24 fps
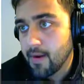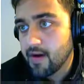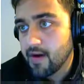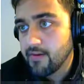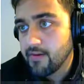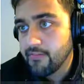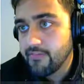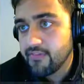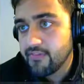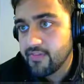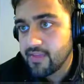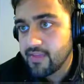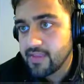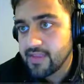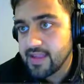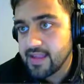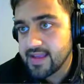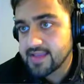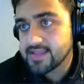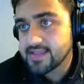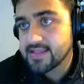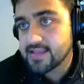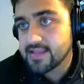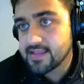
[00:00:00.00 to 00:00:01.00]

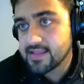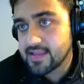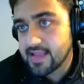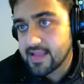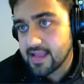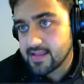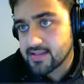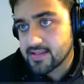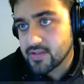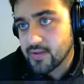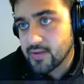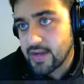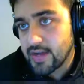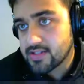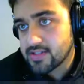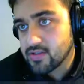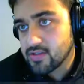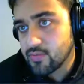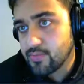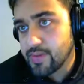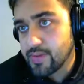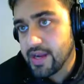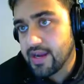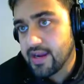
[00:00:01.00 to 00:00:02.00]
above this
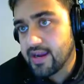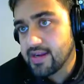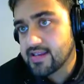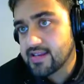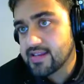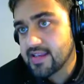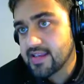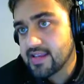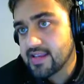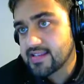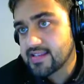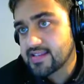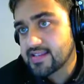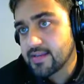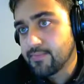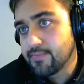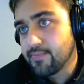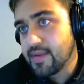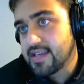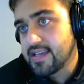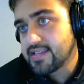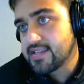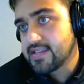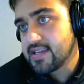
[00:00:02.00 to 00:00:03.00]
so as to bring it
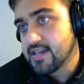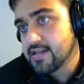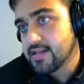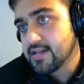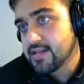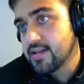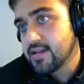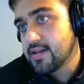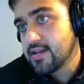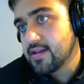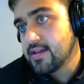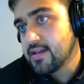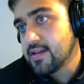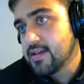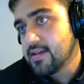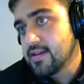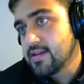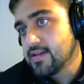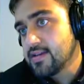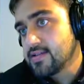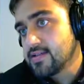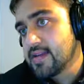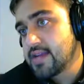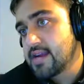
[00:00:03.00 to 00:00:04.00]
someplace here,
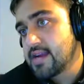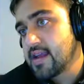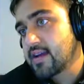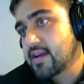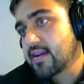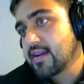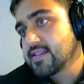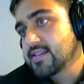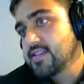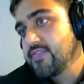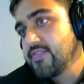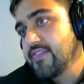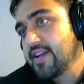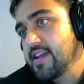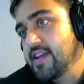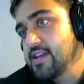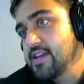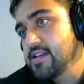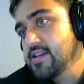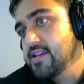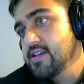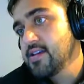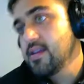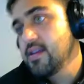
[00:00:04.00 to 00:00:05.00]
so that our
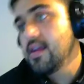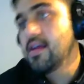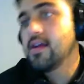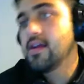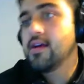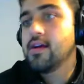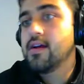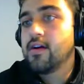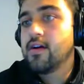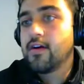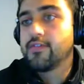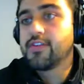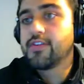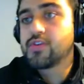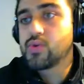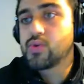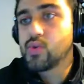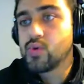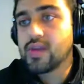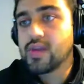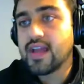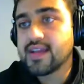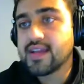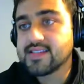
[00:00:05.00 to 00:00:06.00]
classification
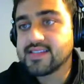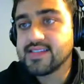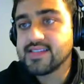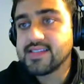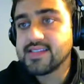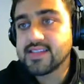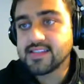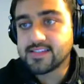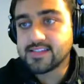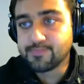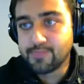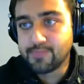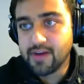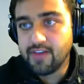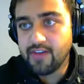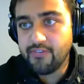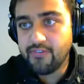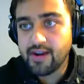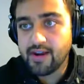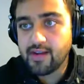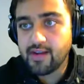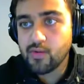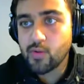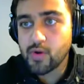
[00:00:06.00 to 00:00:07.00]
of the two classes is
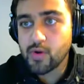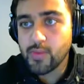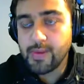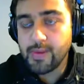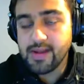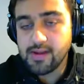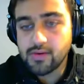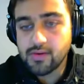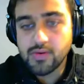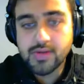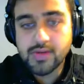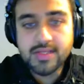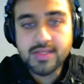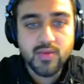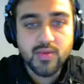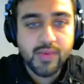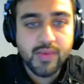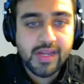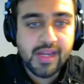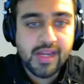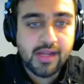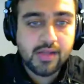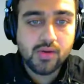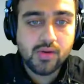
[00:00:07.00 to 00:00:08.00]
perfect, what we need to
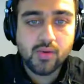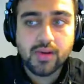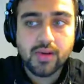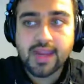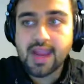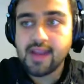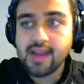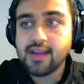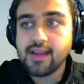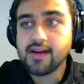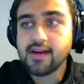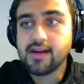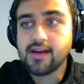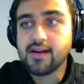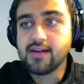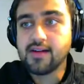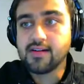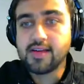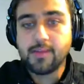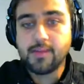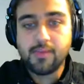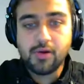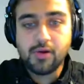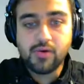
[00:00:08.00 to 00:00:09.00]
do is we need to get
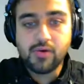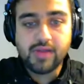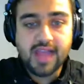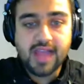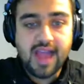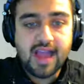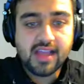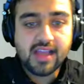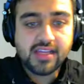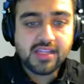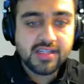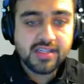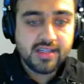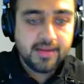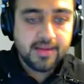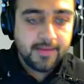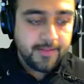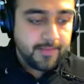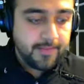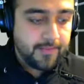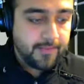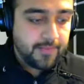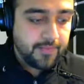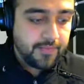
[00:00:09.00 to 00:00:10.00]
a w
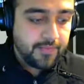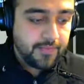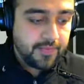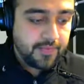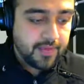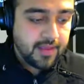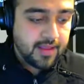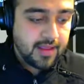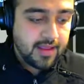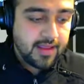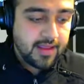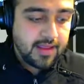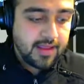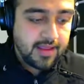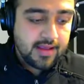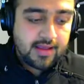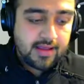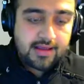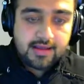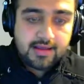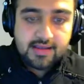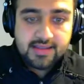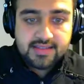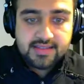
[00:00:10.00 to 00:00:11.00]
dash
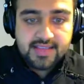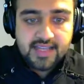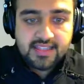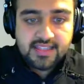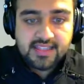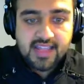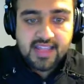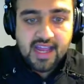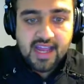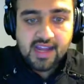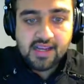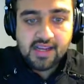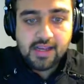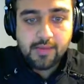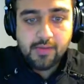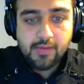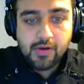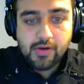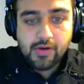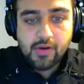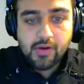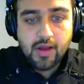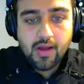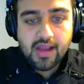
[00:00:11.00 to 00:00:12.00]
such
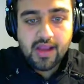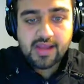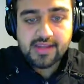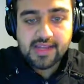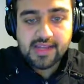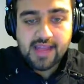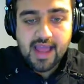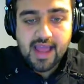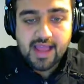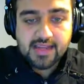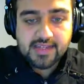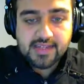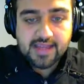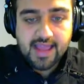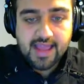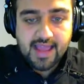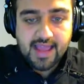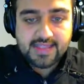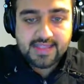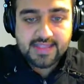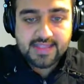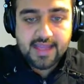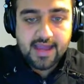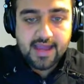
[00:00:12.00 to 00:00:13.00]
that w
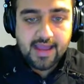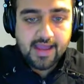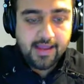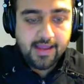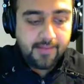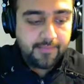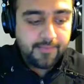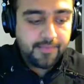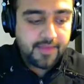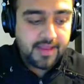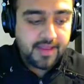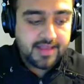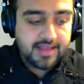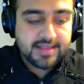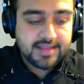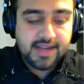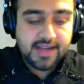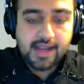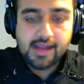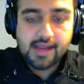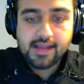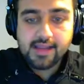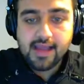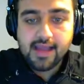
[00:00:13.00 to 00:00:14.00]
dash xi
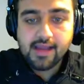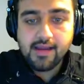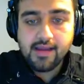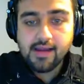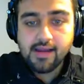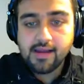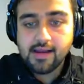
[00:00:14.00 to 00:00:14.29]
is greater